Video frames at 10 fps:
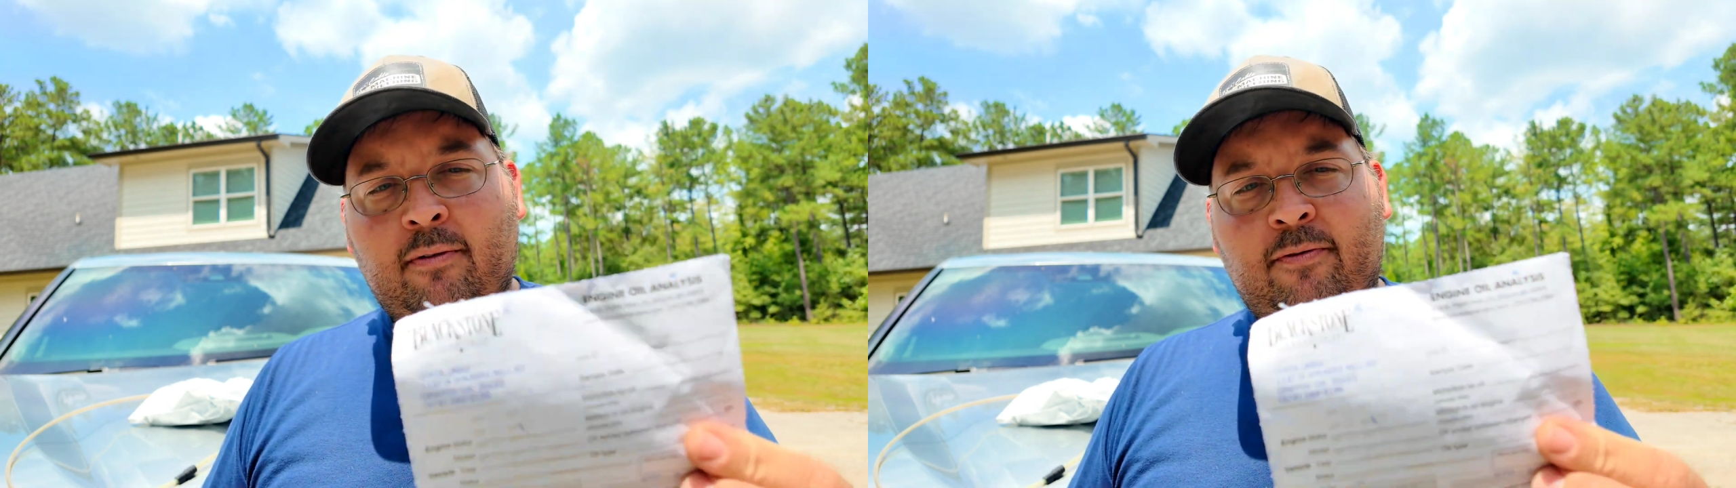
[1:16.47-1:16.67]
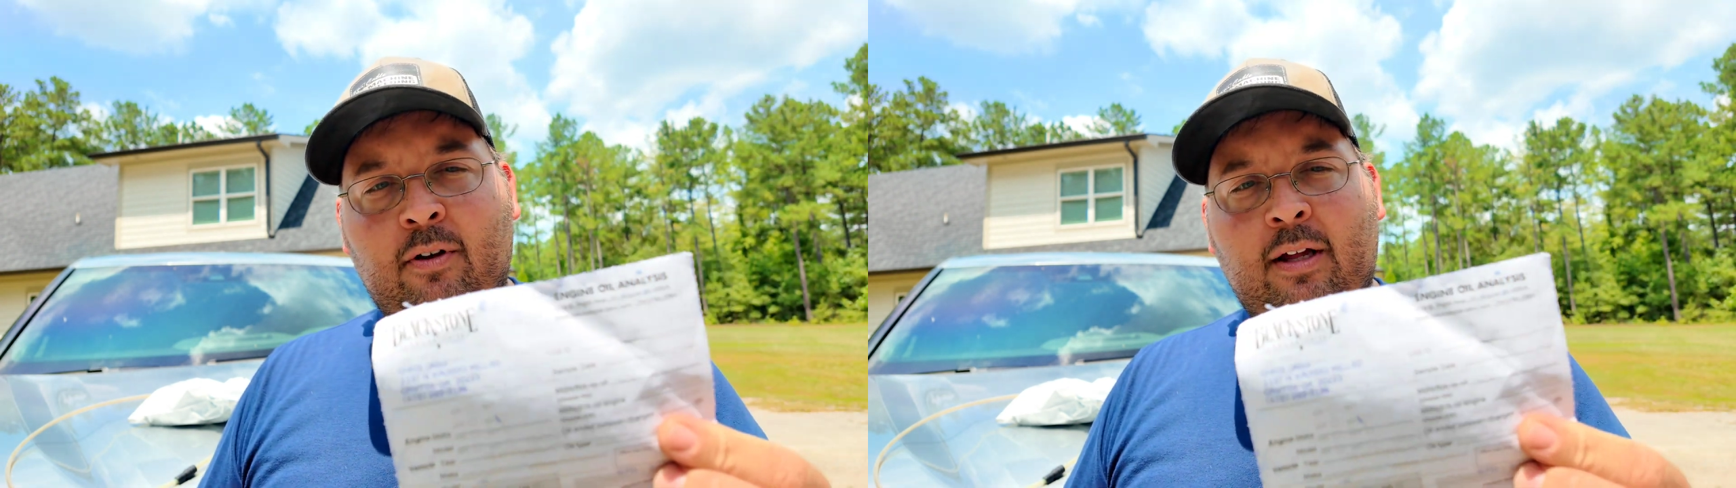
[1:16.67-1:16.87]

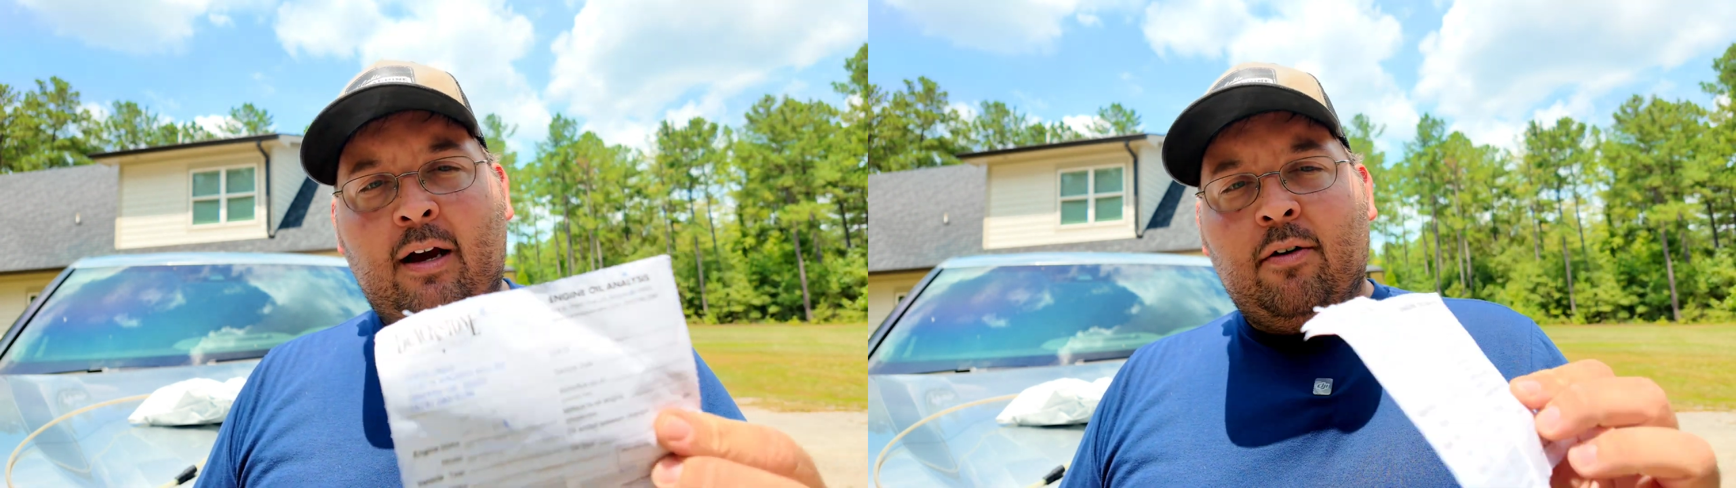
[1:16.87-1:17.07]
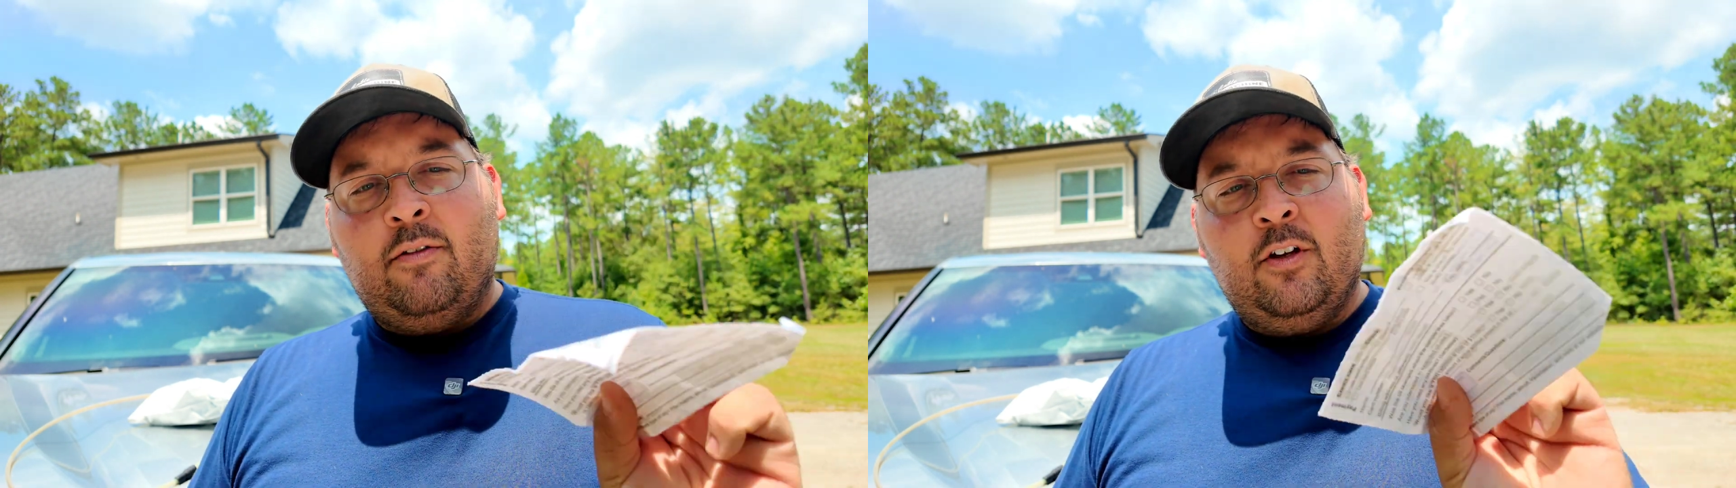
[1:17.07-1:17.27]
and fill
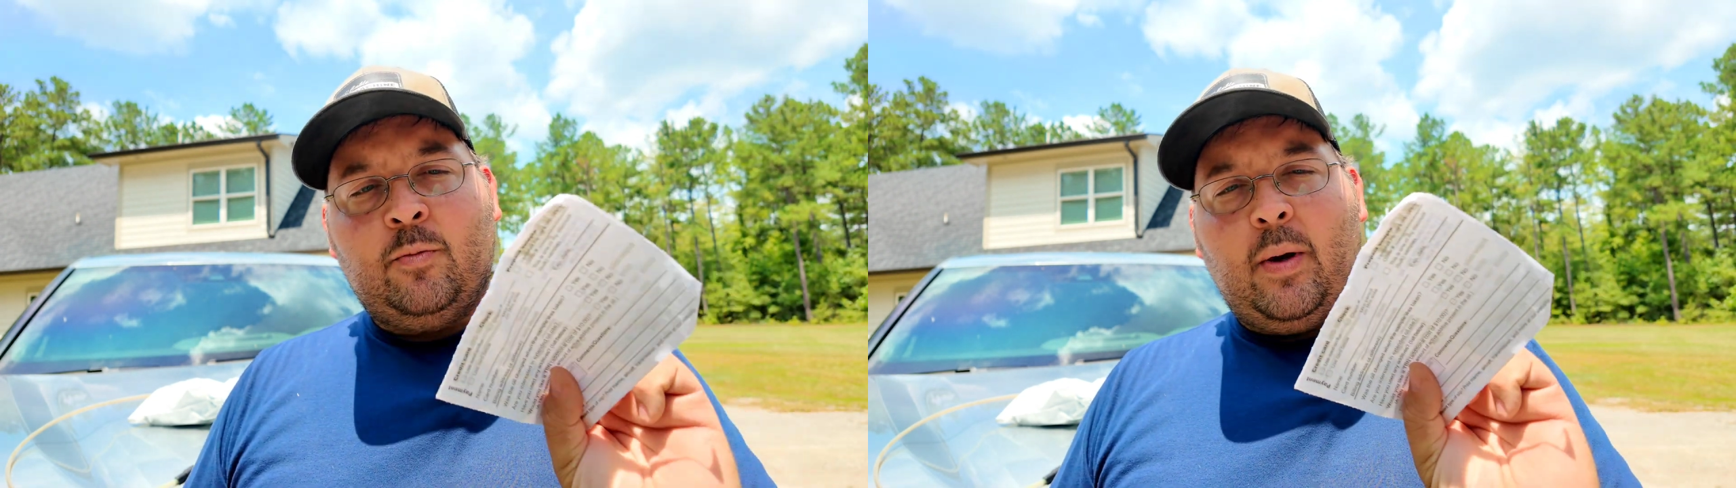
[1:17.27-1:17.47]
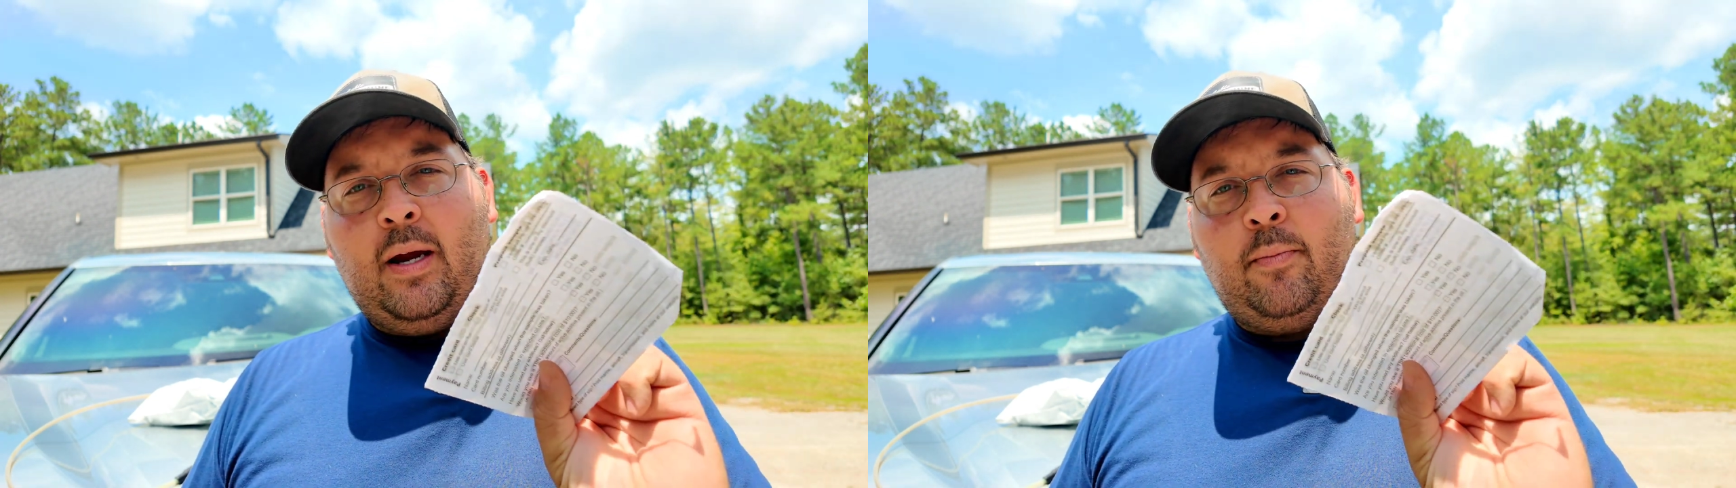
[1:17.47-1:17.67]
out
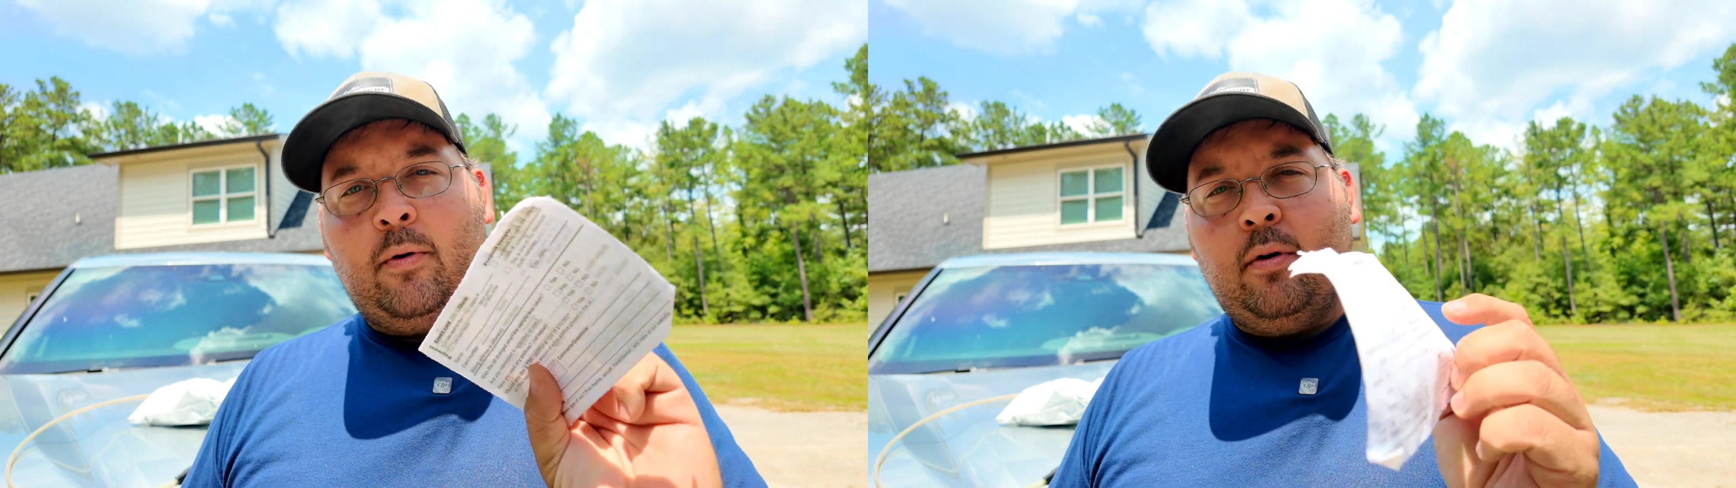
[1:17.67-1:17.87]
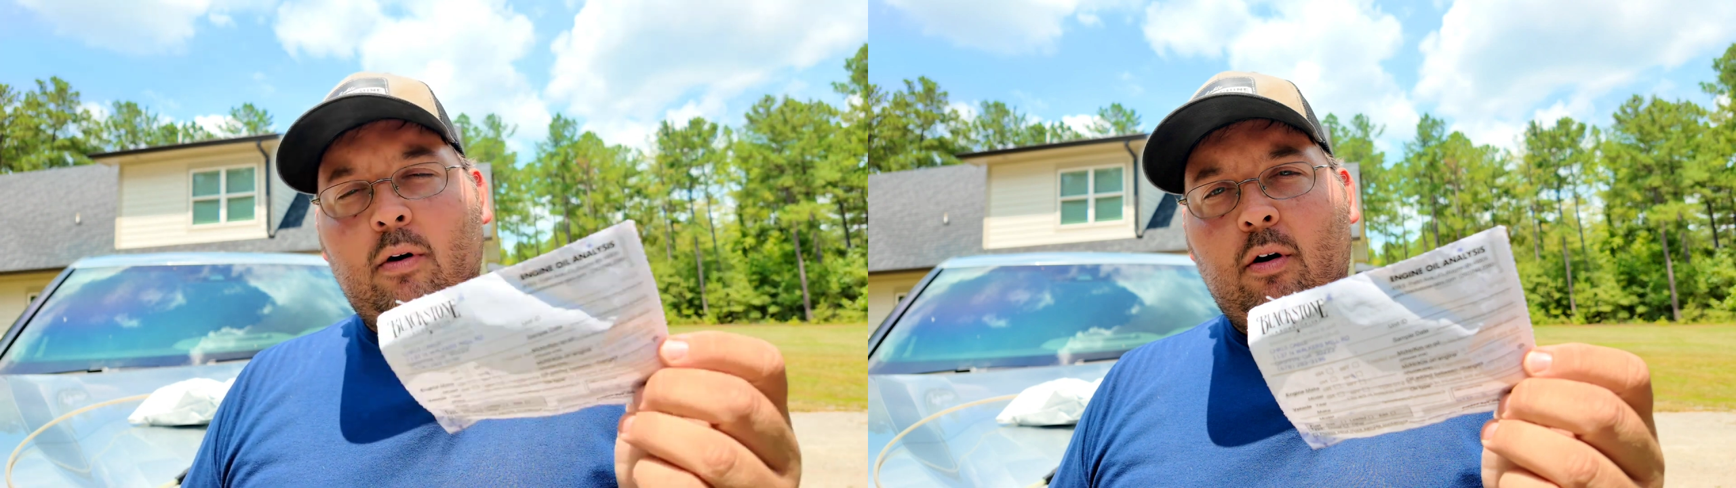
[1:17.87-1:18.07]
this
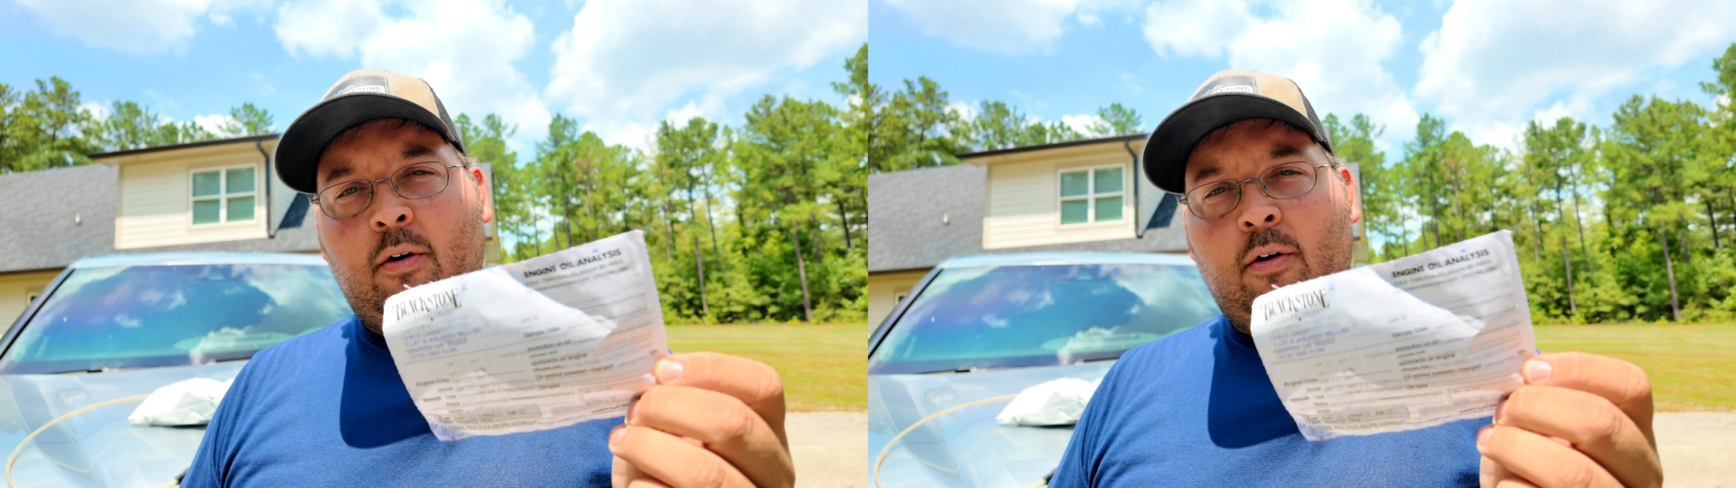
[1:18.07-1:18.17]
paper